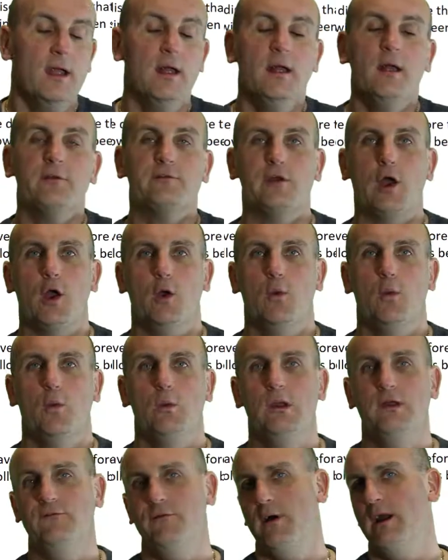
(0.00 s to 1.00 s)
So
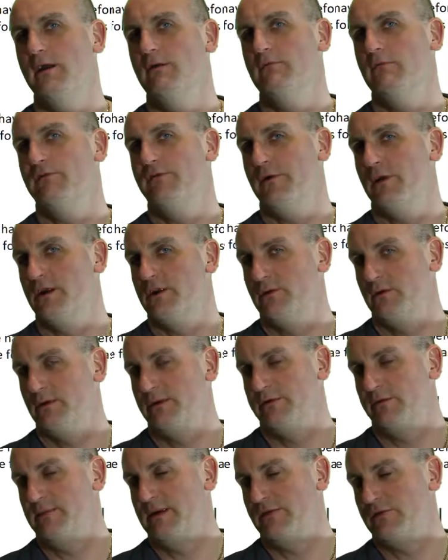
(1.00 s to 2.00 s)
if I refer to it as
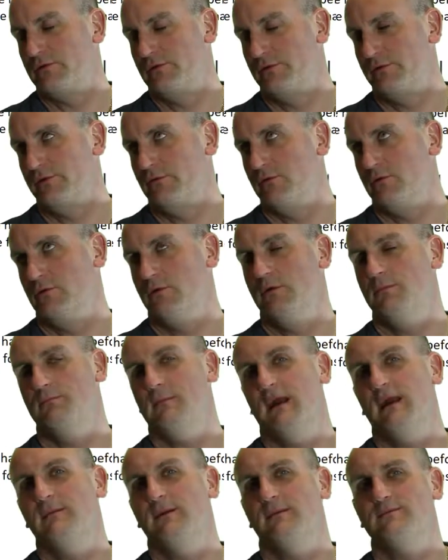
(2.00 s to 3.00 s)
the MaffsGuru rule,
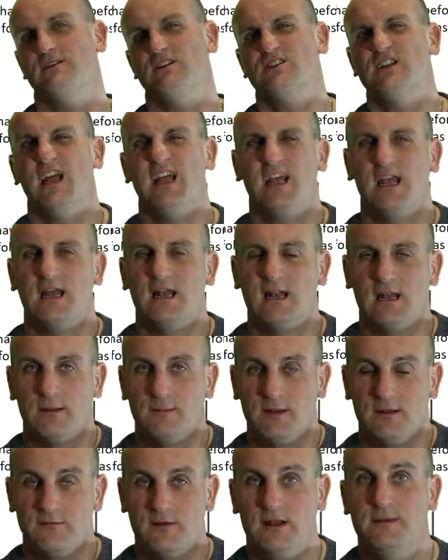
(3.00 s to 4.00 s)
maybe I'm just taking a little
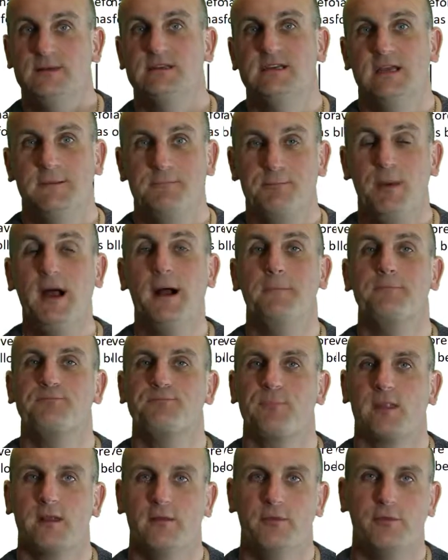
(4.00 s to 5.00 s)
bit of a liberty, but
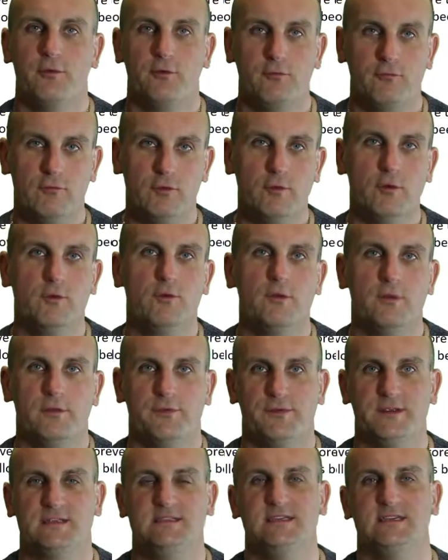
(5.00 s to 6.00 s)
the rule,
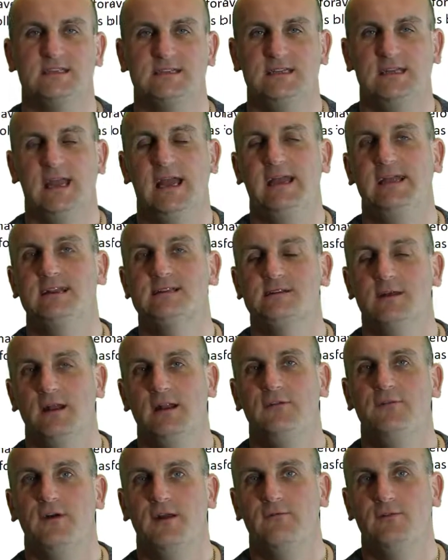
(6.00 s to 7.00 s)
the 68,
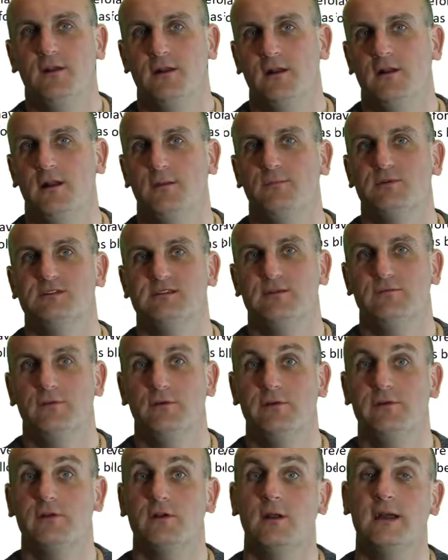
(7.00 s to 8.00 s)
95, 99.7 rule,
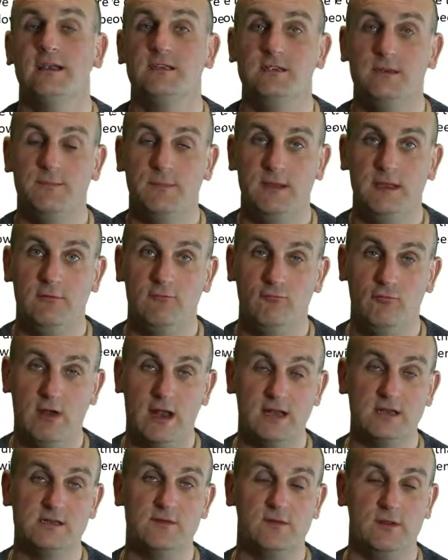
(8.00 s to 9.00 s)
is going to actually be
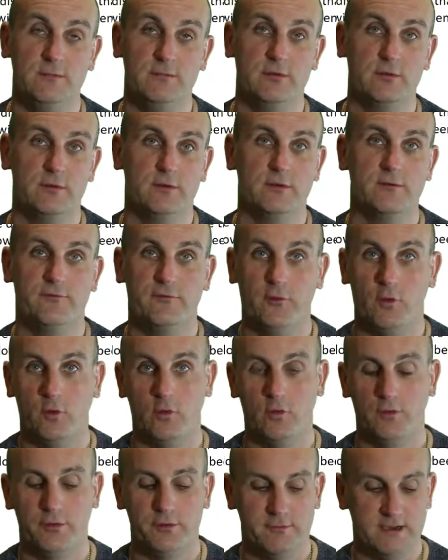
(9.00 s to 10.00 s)
relatively important for
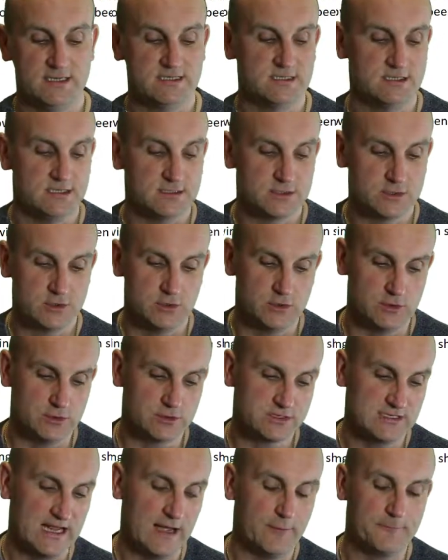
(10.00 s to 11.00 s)
all the rest of this
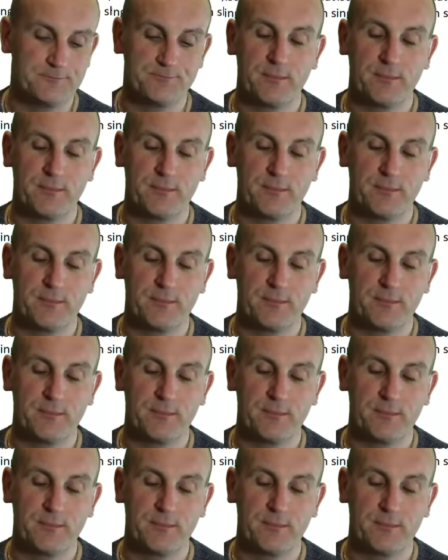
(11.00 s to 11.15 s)
course. Now,